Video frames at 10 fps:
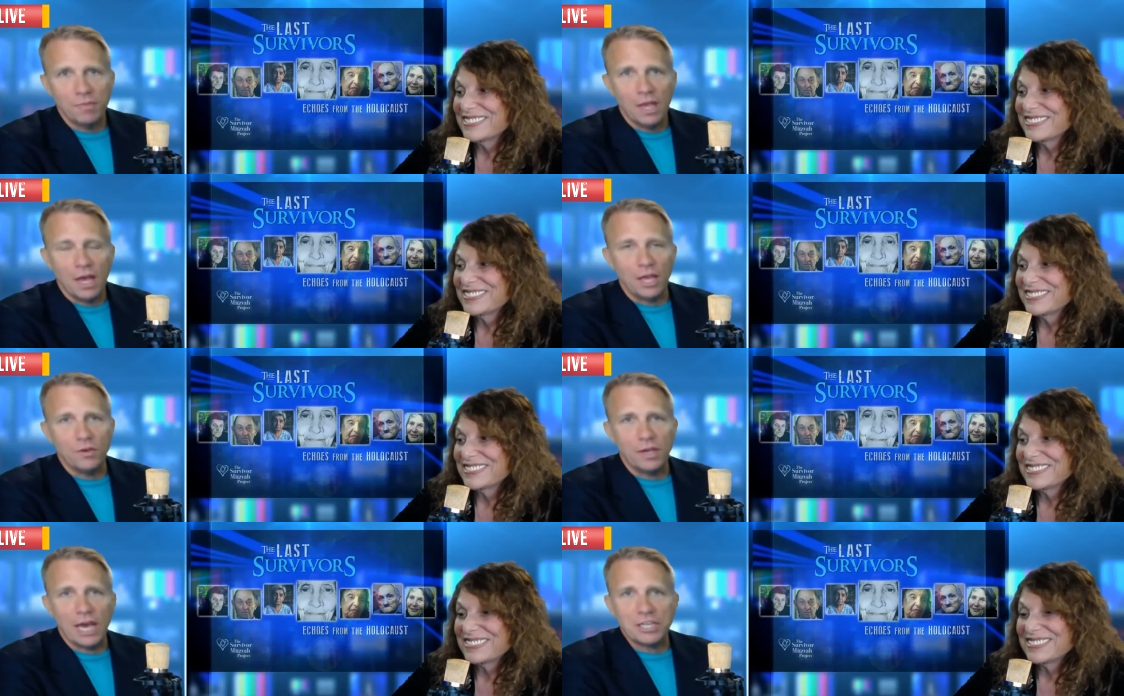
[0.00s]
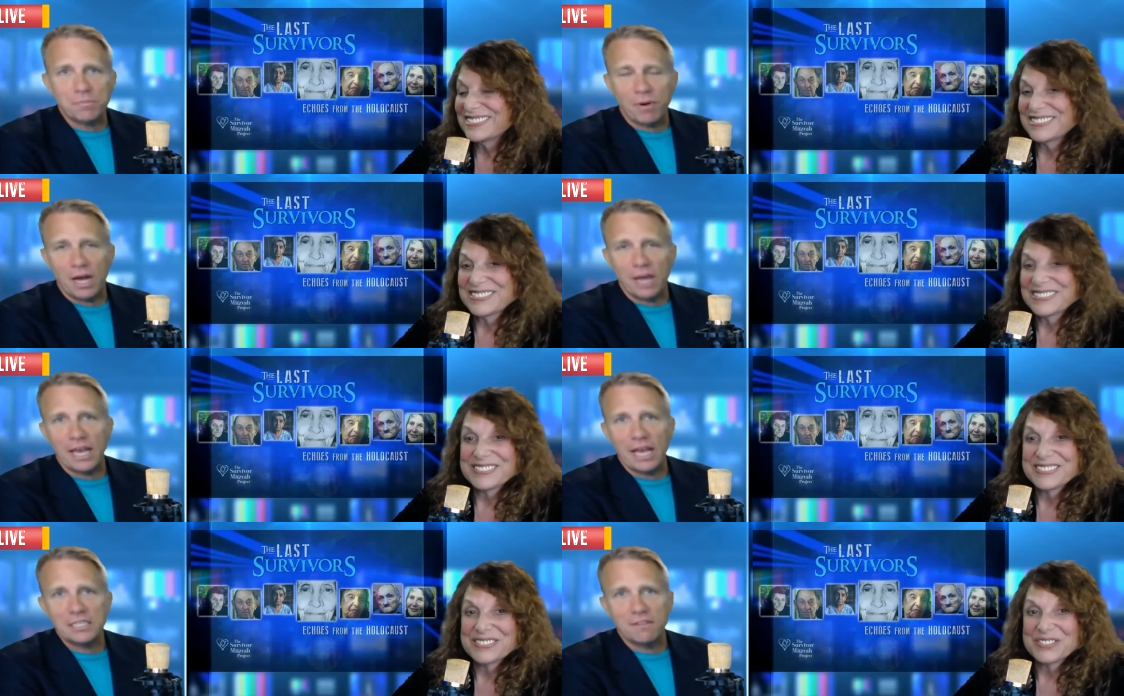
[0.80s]
Speaker 1: Uh, you can catch a
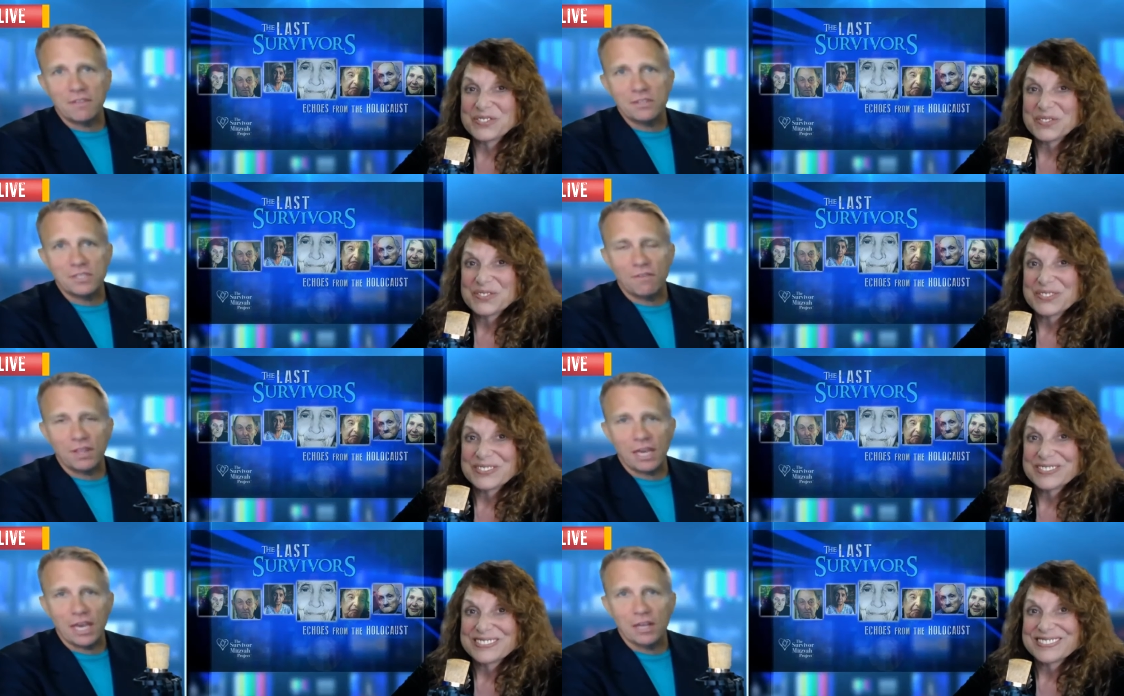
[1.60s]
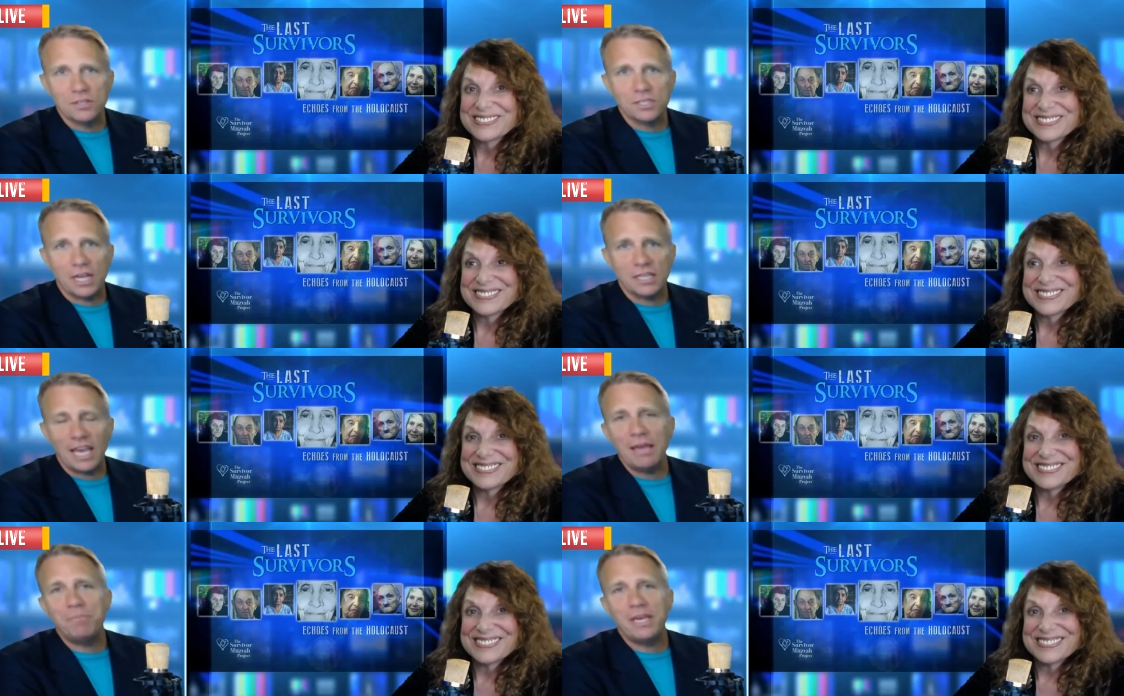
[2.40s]
podcast of this and everything else at
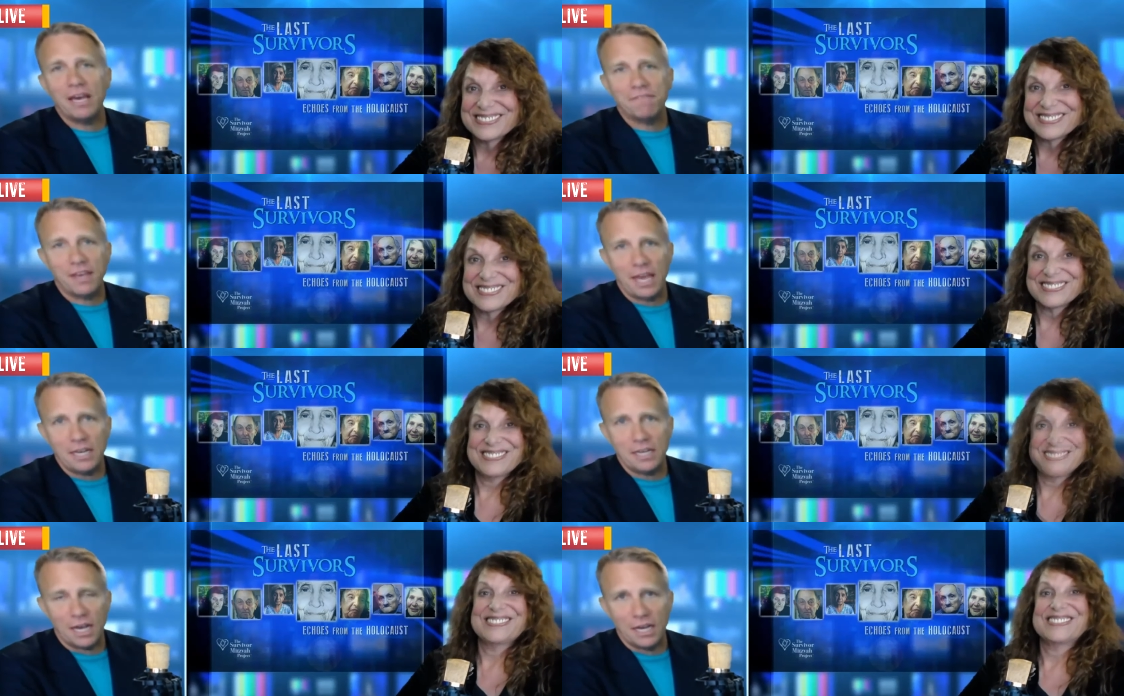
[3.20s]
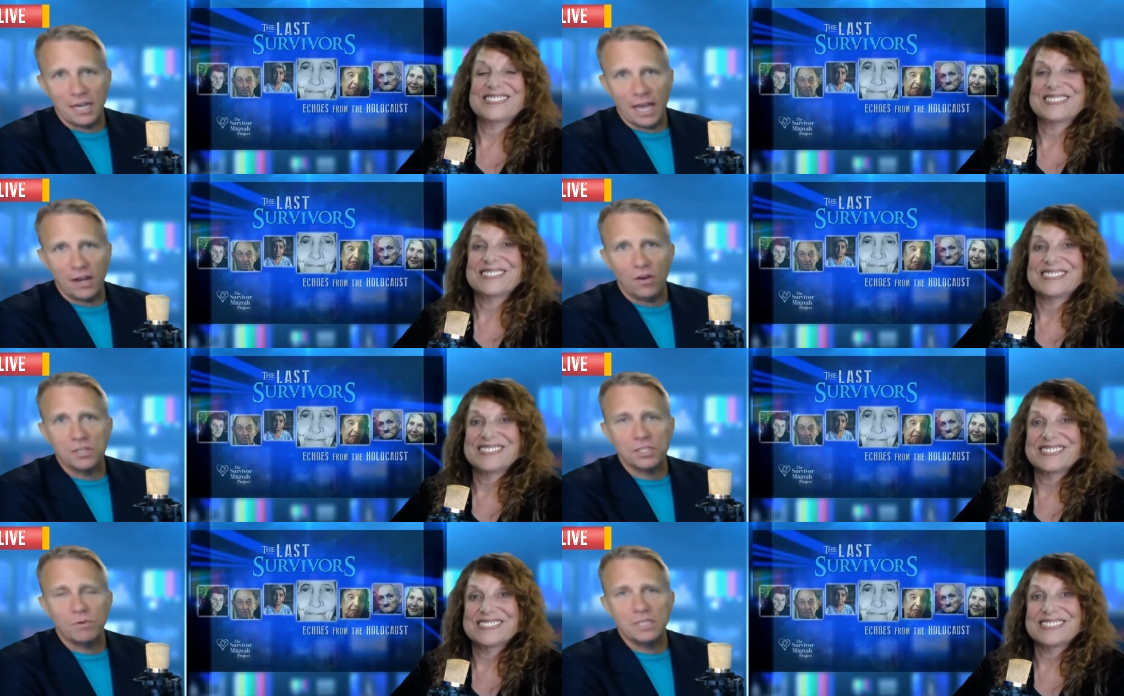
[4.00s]
kpfk.net,
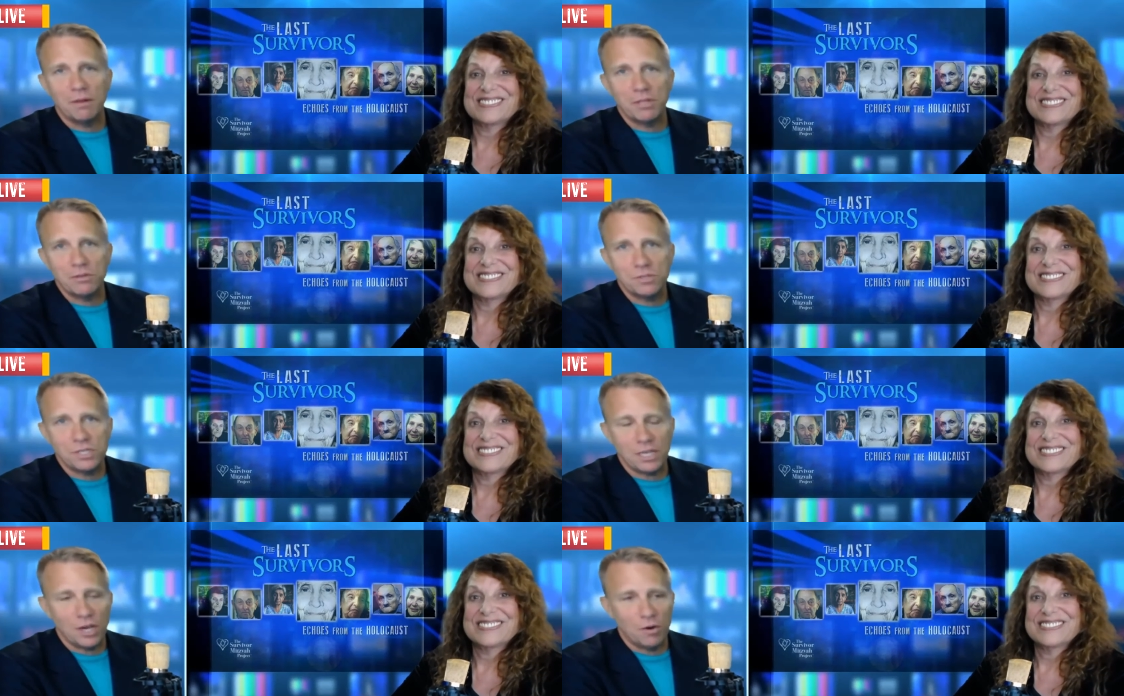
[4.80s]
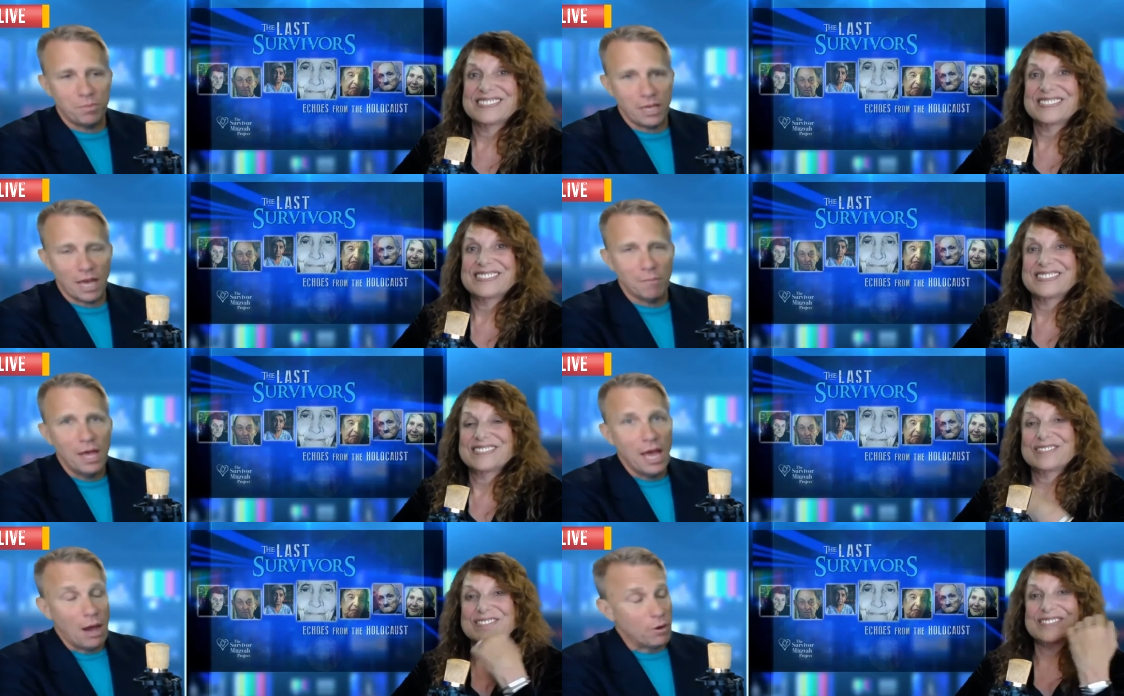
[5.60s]
also on WCOBM.
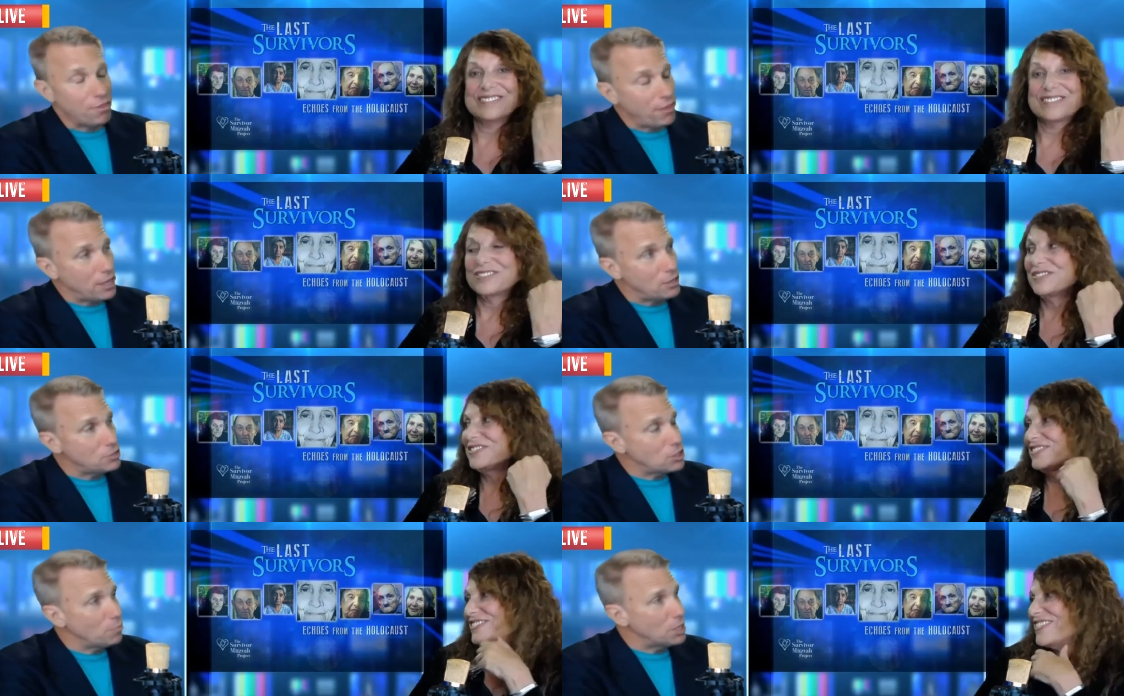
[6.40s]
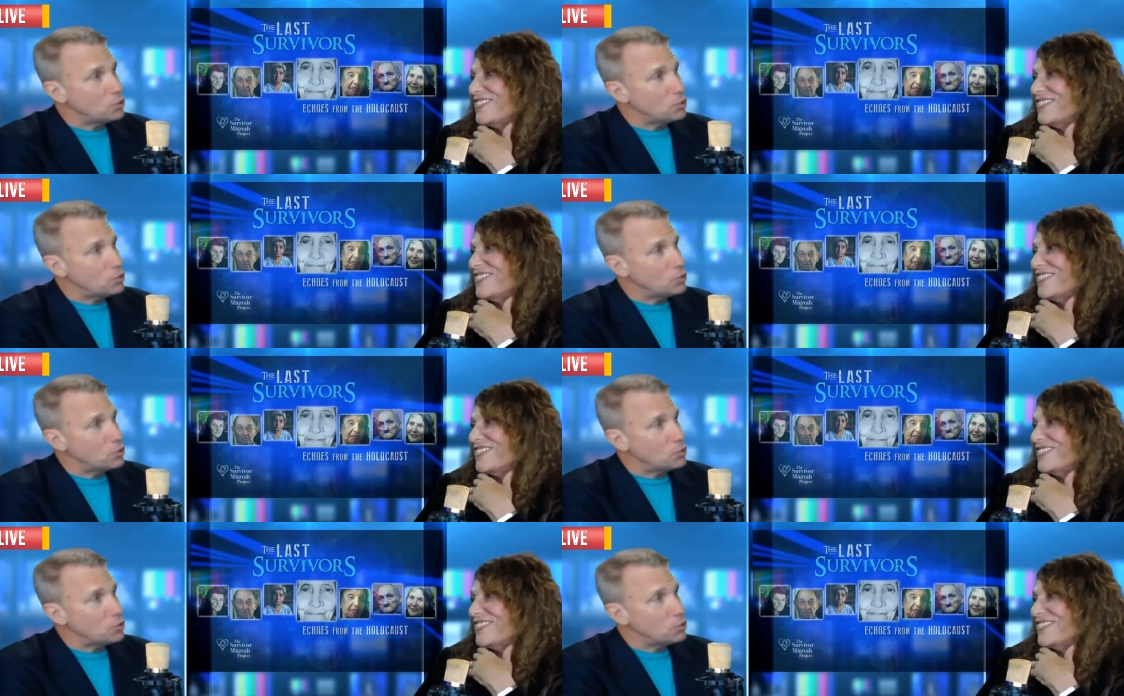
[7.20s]
I want to thank you so much.